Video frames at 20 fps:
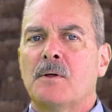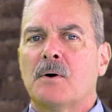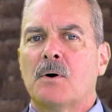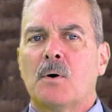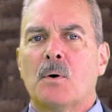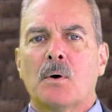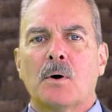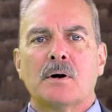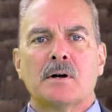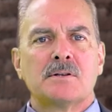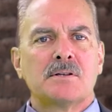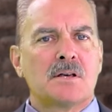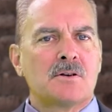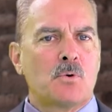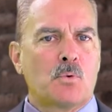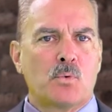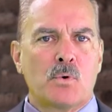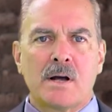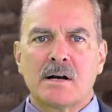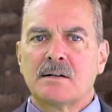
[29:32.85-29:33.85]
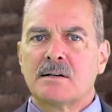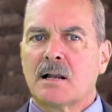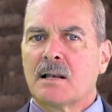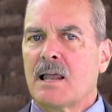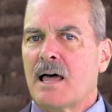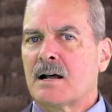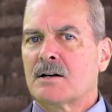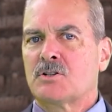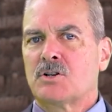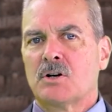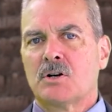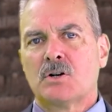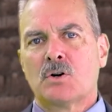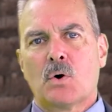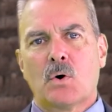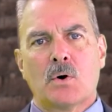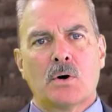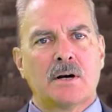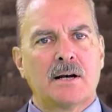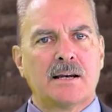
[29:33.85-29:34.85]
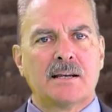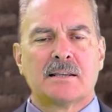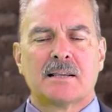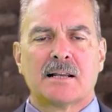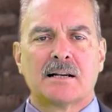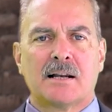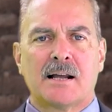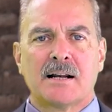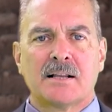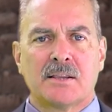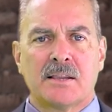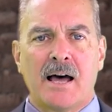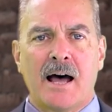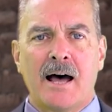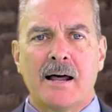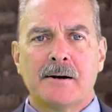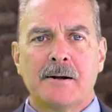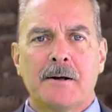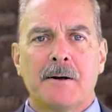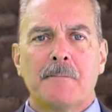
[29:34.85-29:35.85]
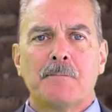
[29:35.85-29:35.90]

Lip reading: or it's a rigged election or anything like that.